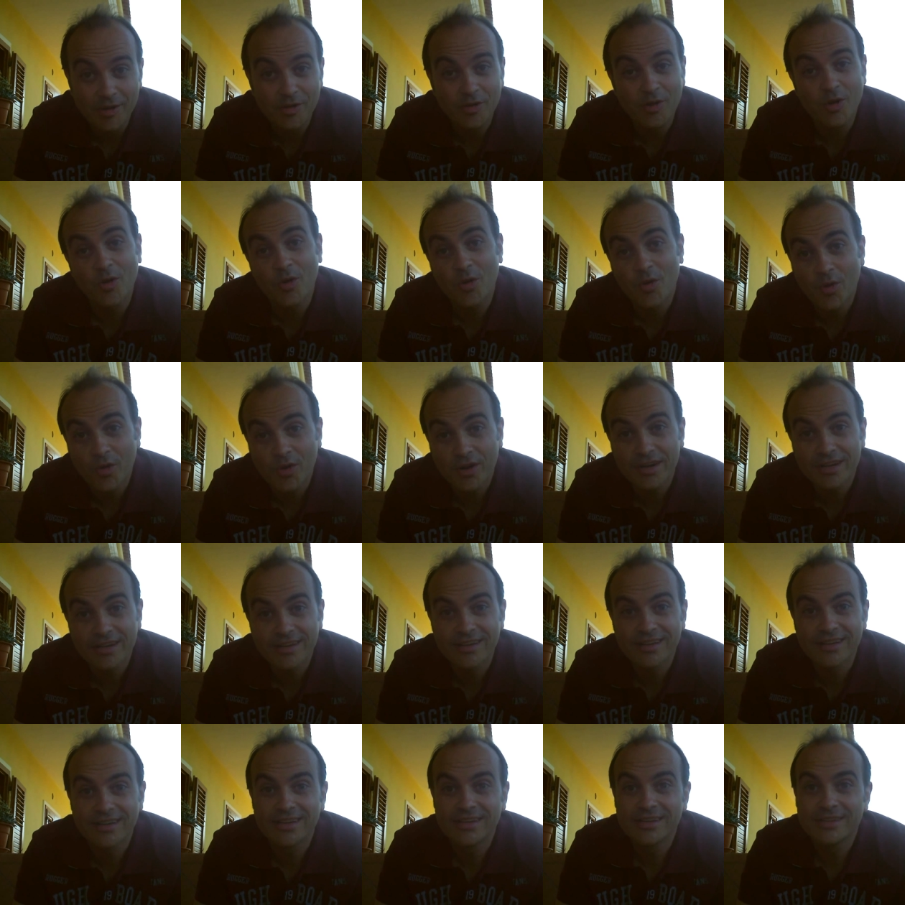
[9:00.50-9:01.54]
now,
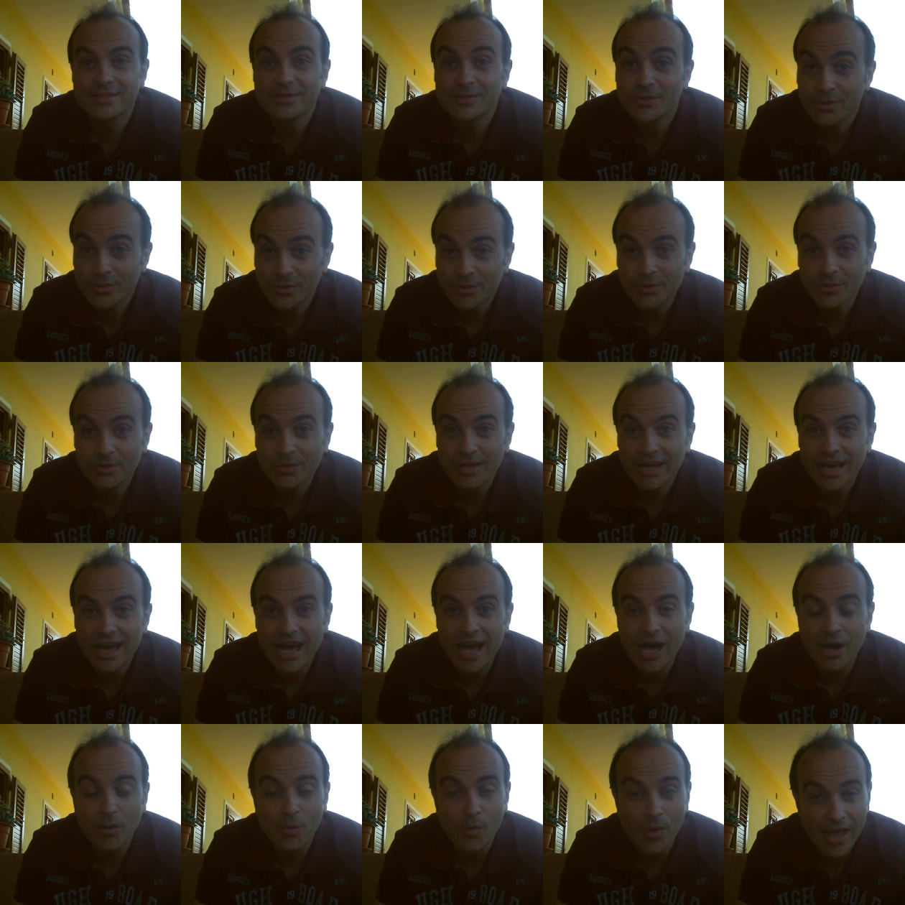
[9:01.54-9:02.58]
or to
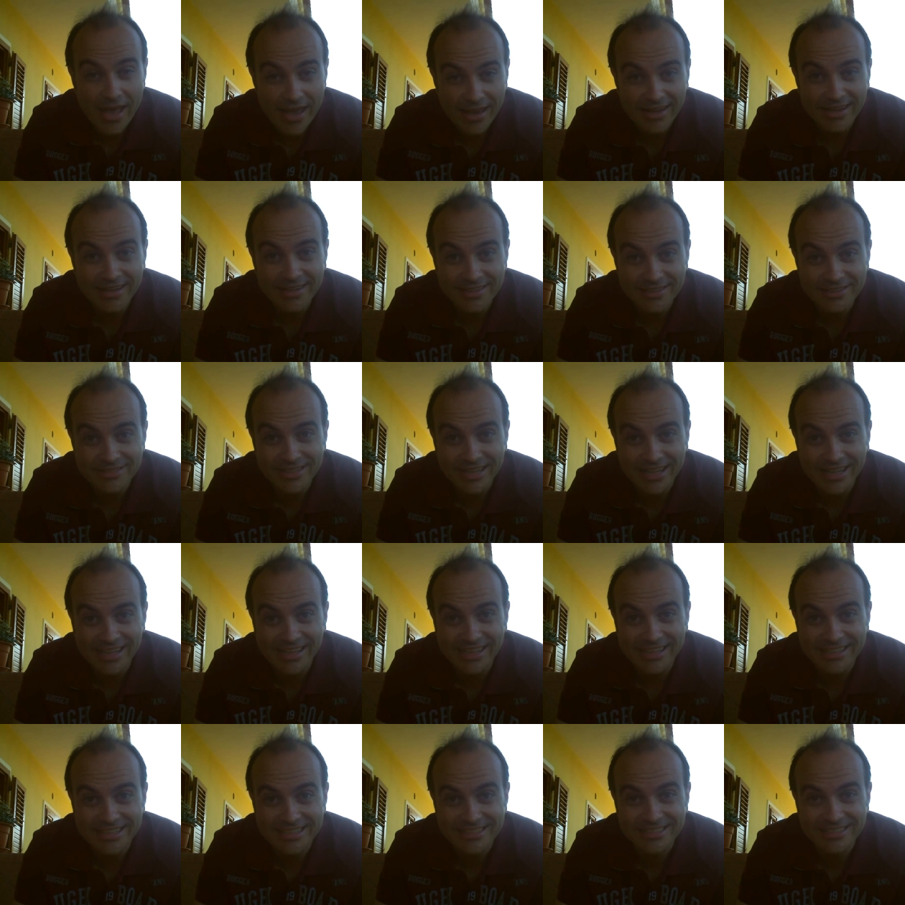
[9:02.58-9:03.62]
awaken your
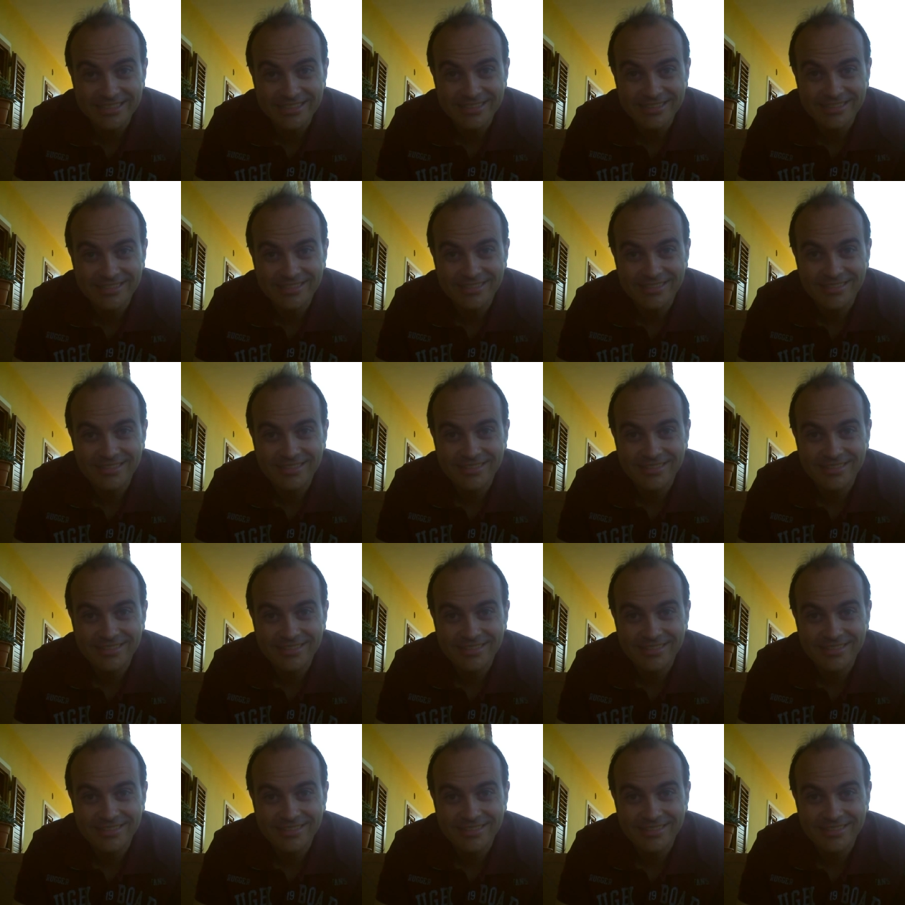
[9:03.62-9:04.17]
English.